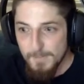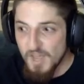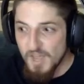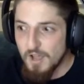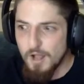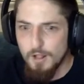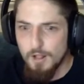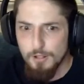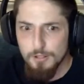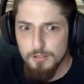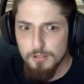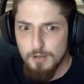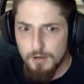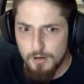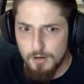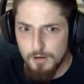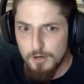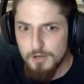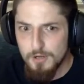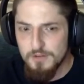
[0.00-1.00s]
A
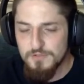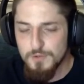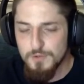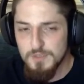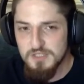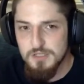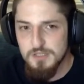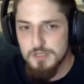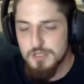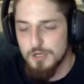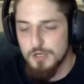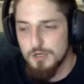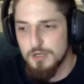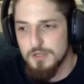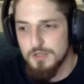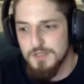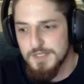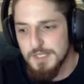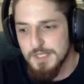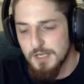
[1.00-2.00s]
lot of twists and
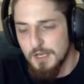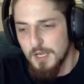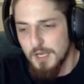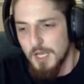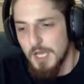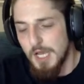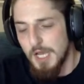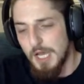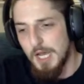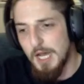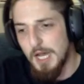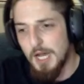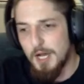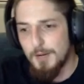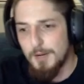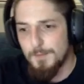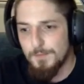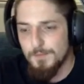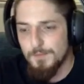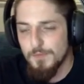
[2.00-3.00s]
turns.
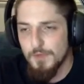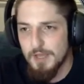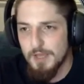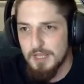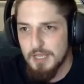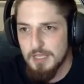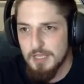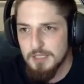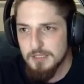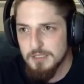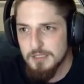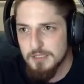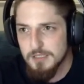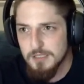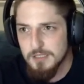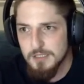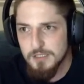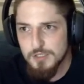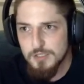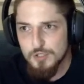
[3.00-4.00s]
Like
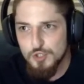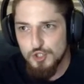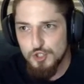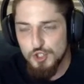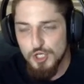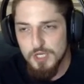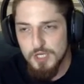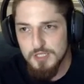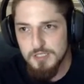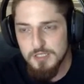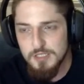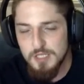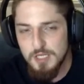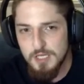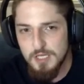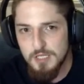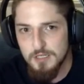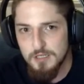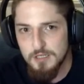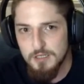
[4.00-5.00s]
it's just
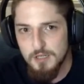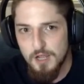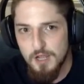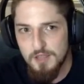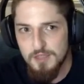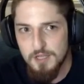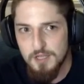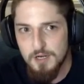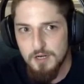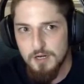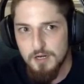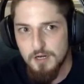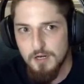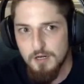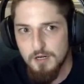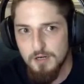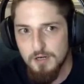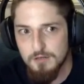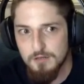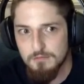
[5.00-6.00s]
hit, I think,
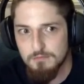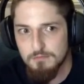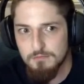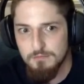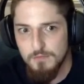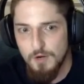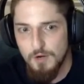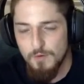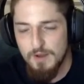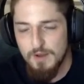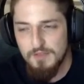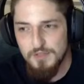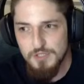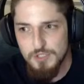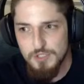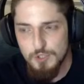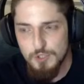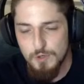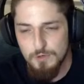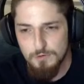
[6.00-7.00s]
around the
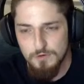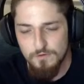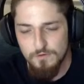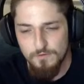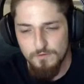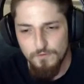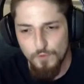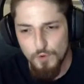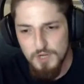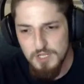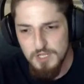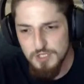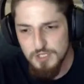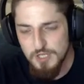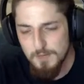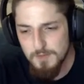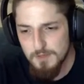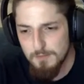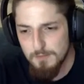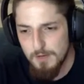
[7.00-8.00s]
240
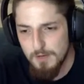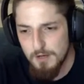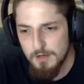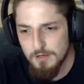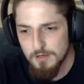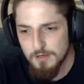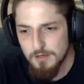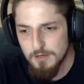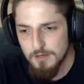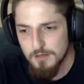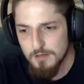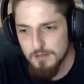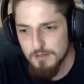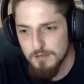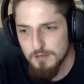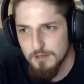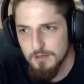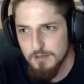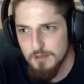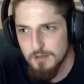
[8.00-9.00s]
chapter mark.
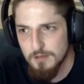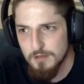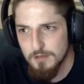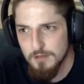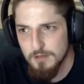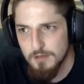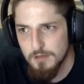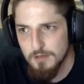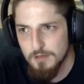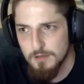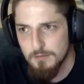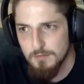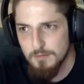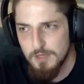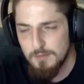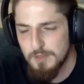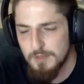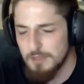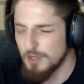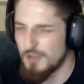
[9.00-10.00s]

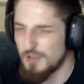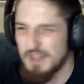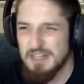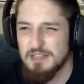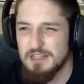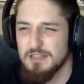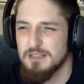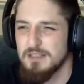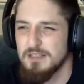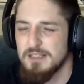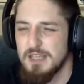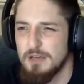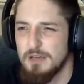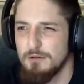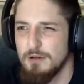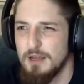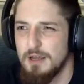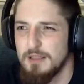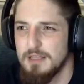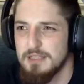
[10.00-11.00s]
Maybe no, that doesn't sound
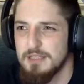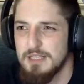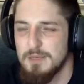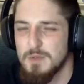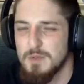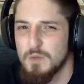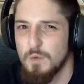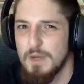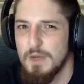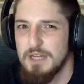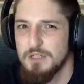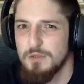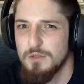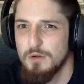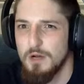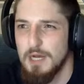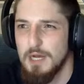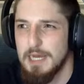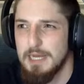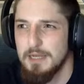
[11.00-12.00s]
right. That seems way too
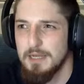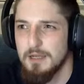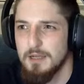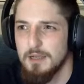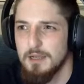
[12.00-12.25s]
high.